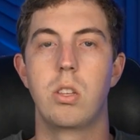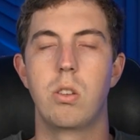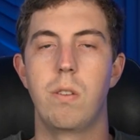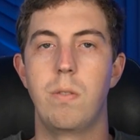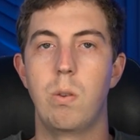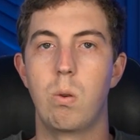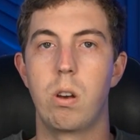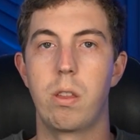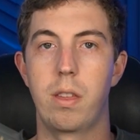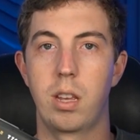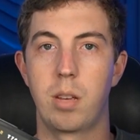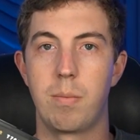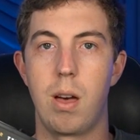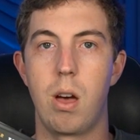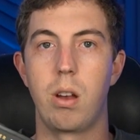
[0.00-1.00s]
So if you were to think
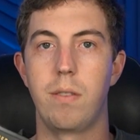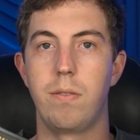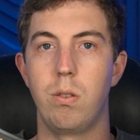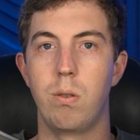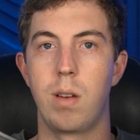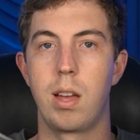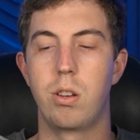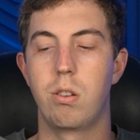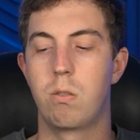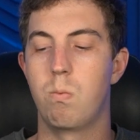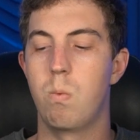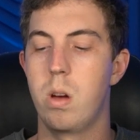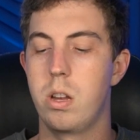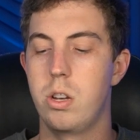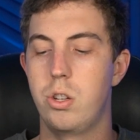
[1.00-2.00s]
about if you had just
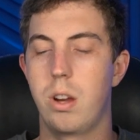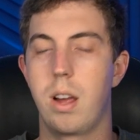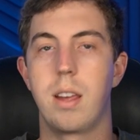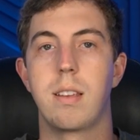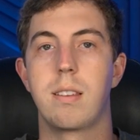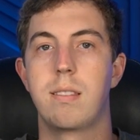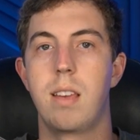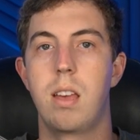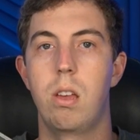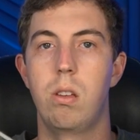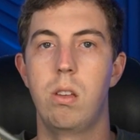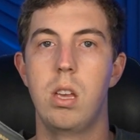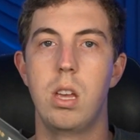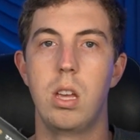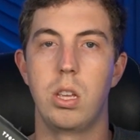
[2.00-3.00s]
one giant
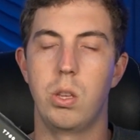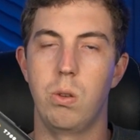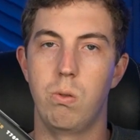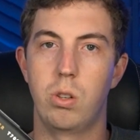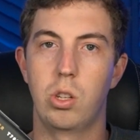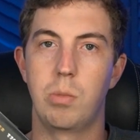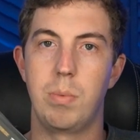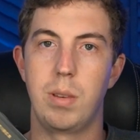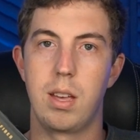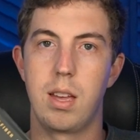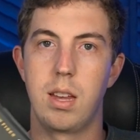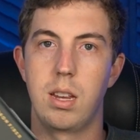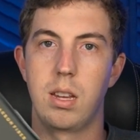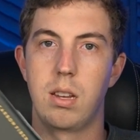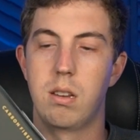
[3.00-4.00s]
cell, you would just be
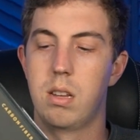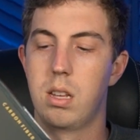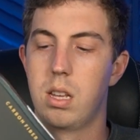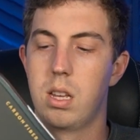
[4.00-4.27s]
hitting